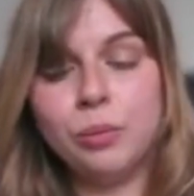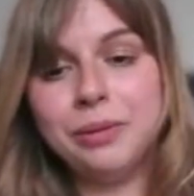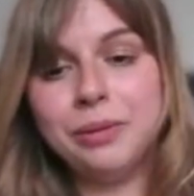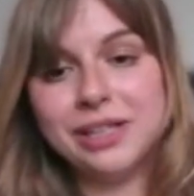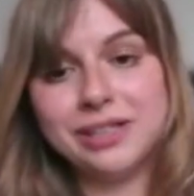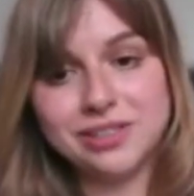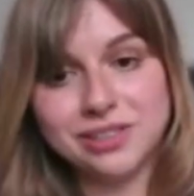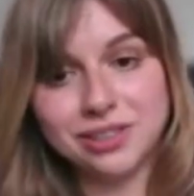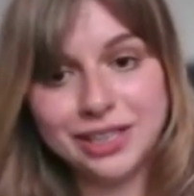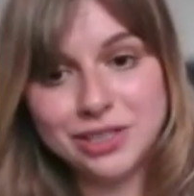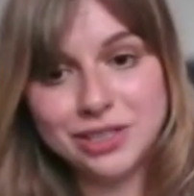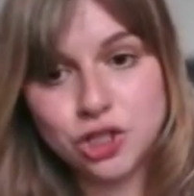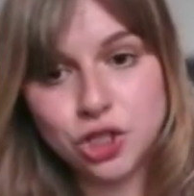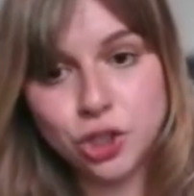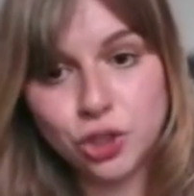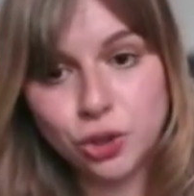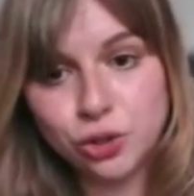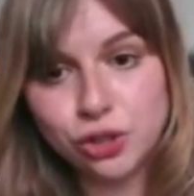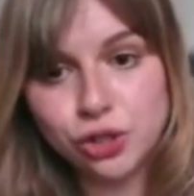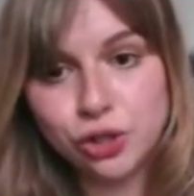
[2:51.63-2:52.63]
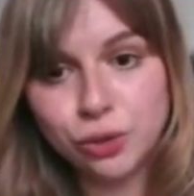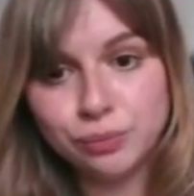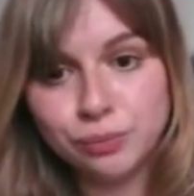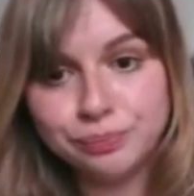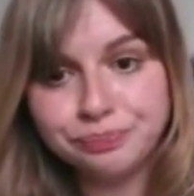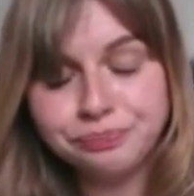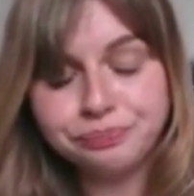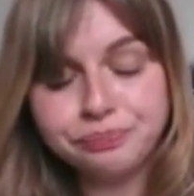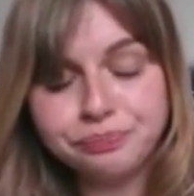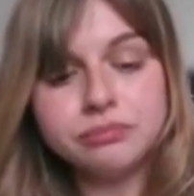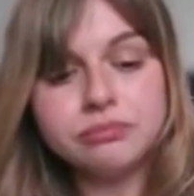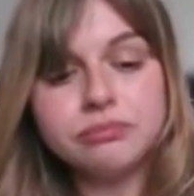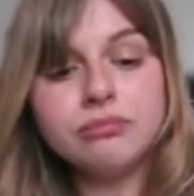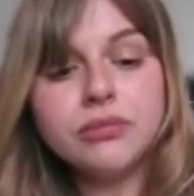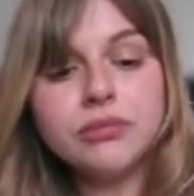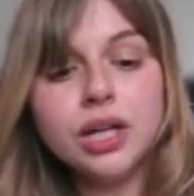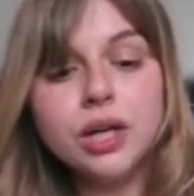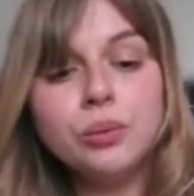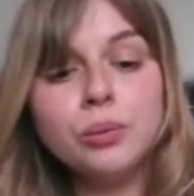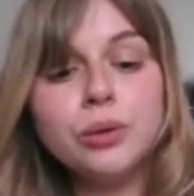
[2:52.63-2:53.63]
be assigned to you.
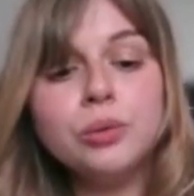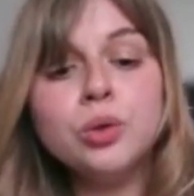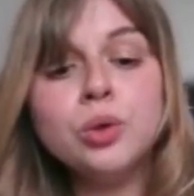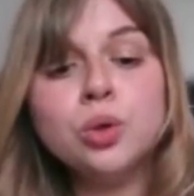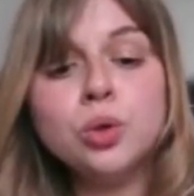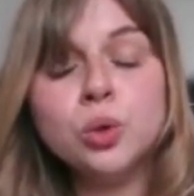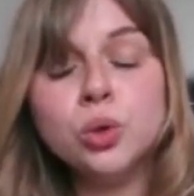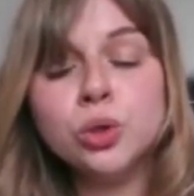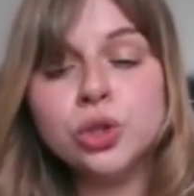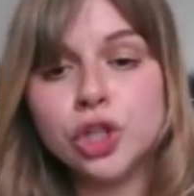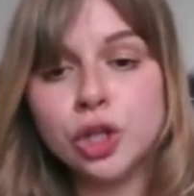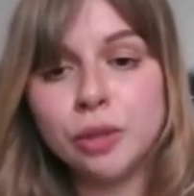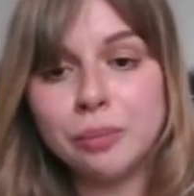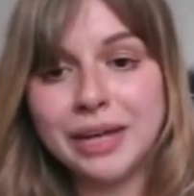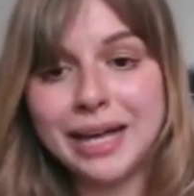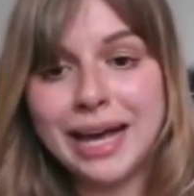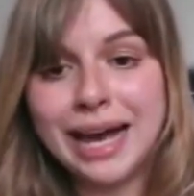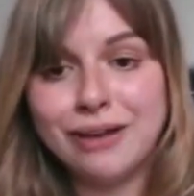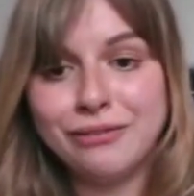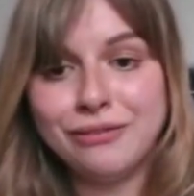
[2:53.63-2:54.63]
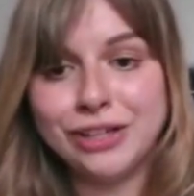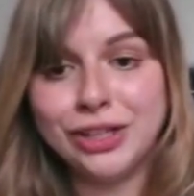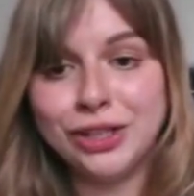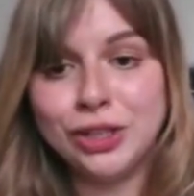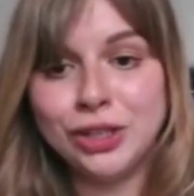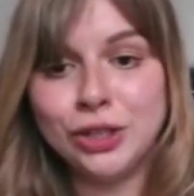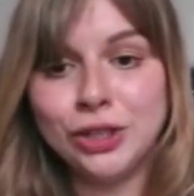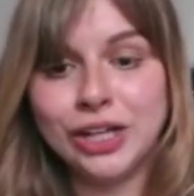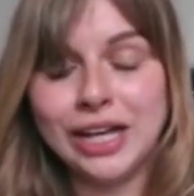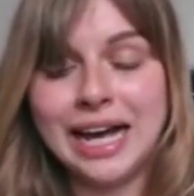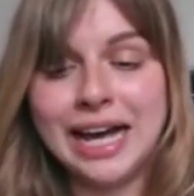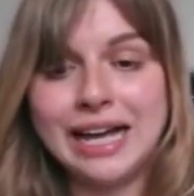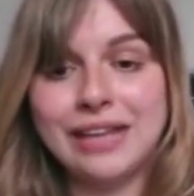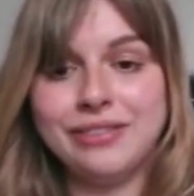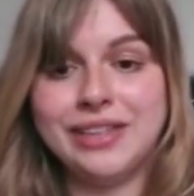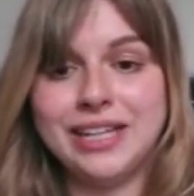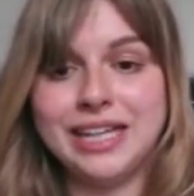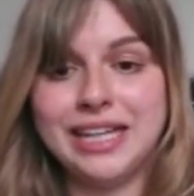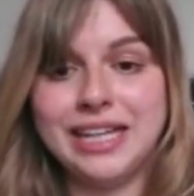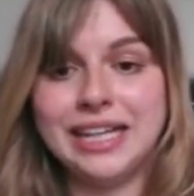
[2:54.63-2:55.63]
We will also be having a look
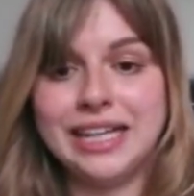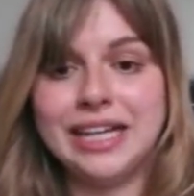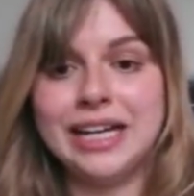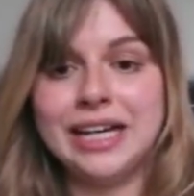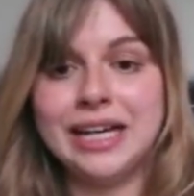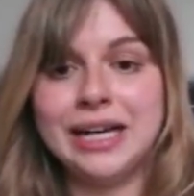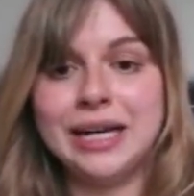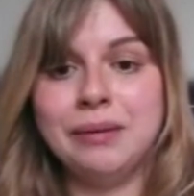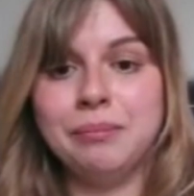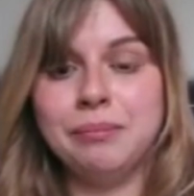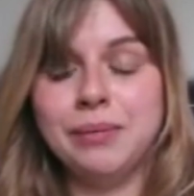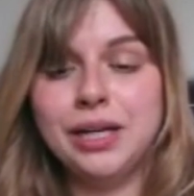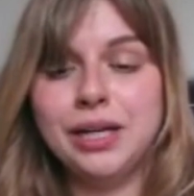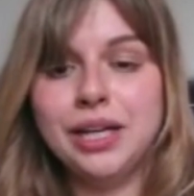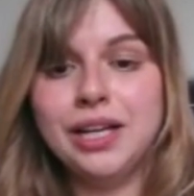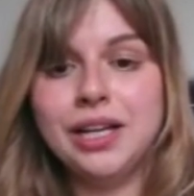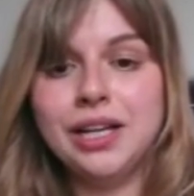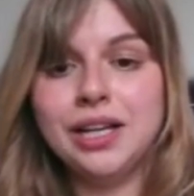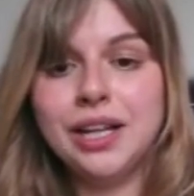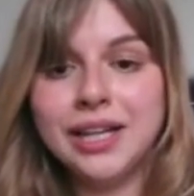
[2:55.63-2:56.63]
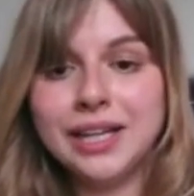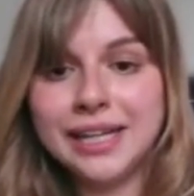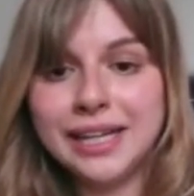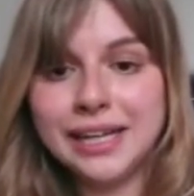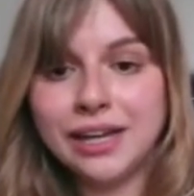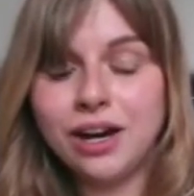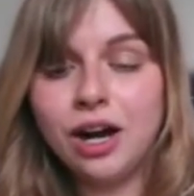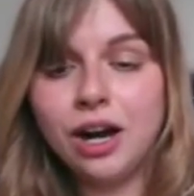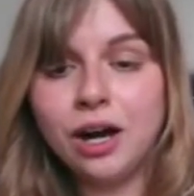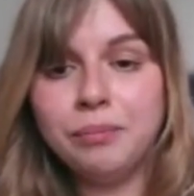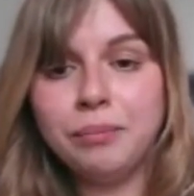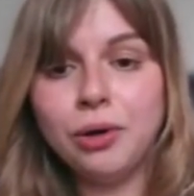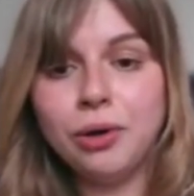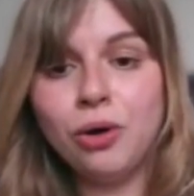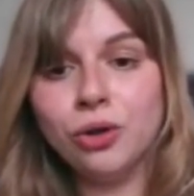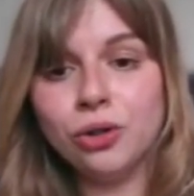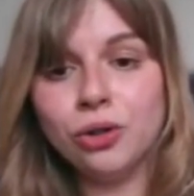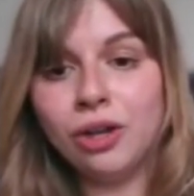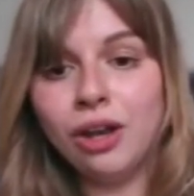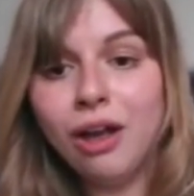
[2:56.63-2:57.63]
at the Learning Hub
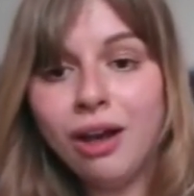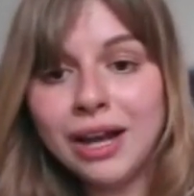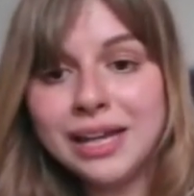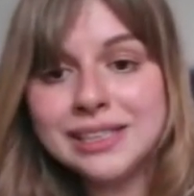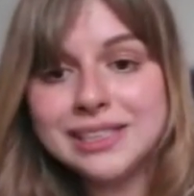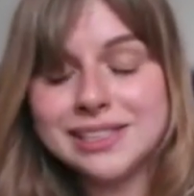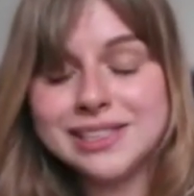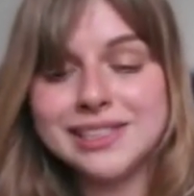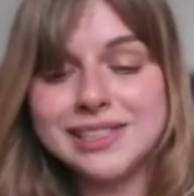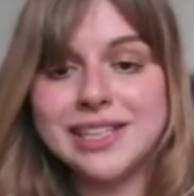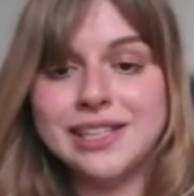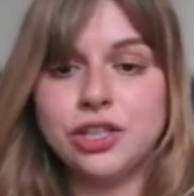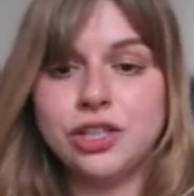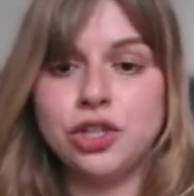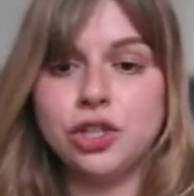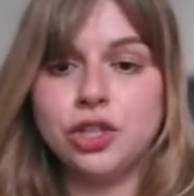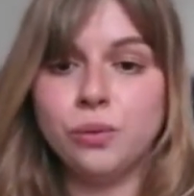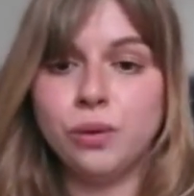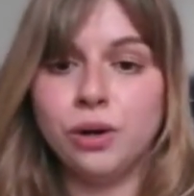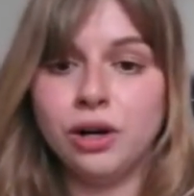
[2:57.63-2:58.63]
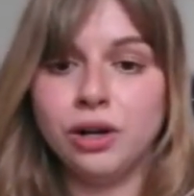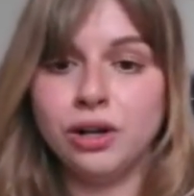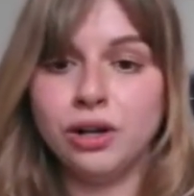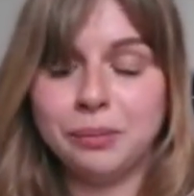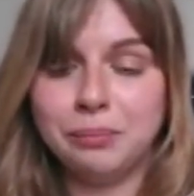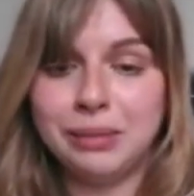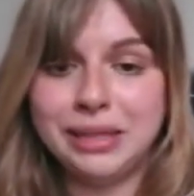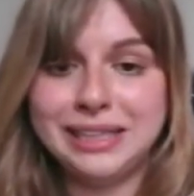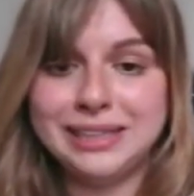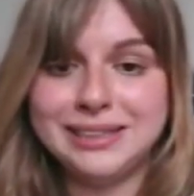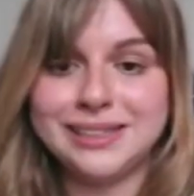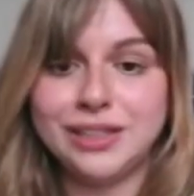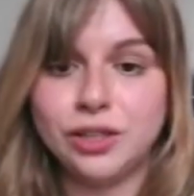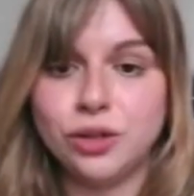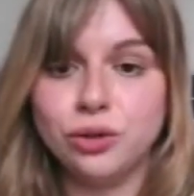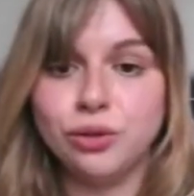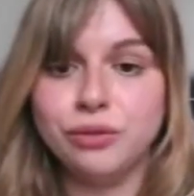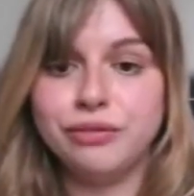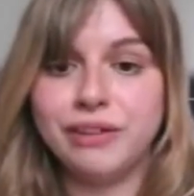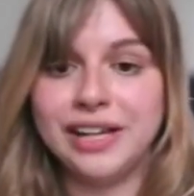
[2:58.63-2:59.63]
online to see that you are completing
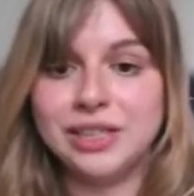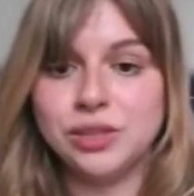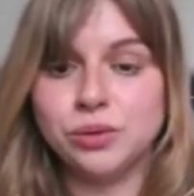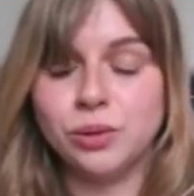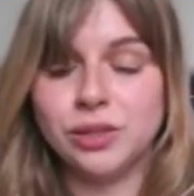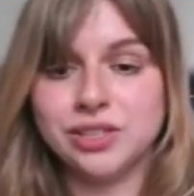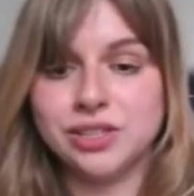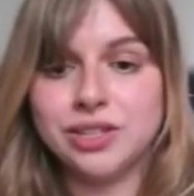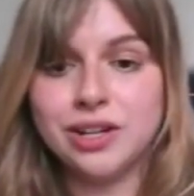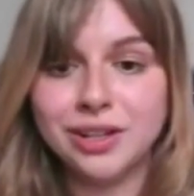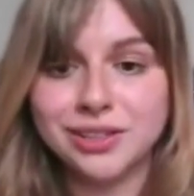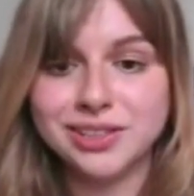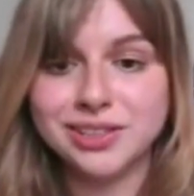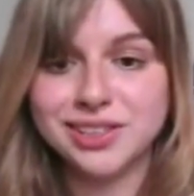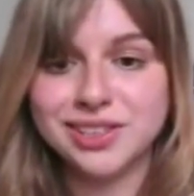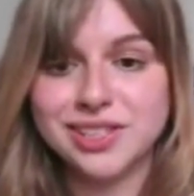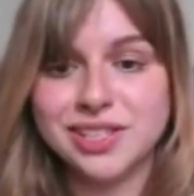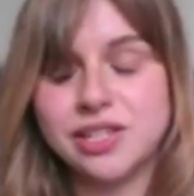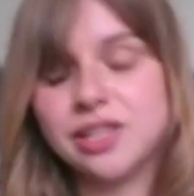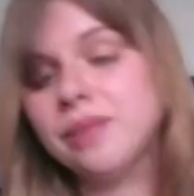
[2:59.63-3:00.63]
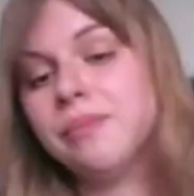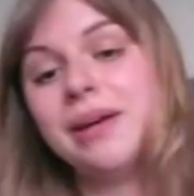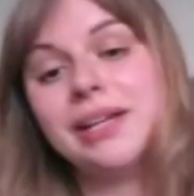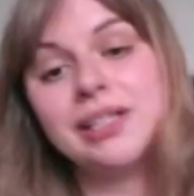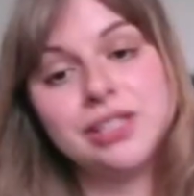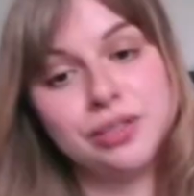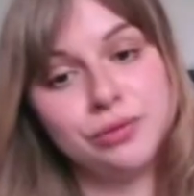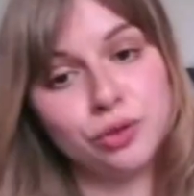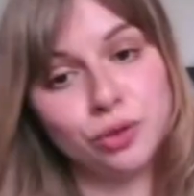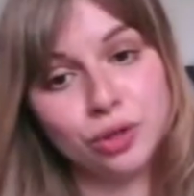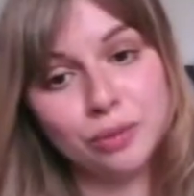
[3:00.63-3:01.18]
your phase 1 tasks to the best of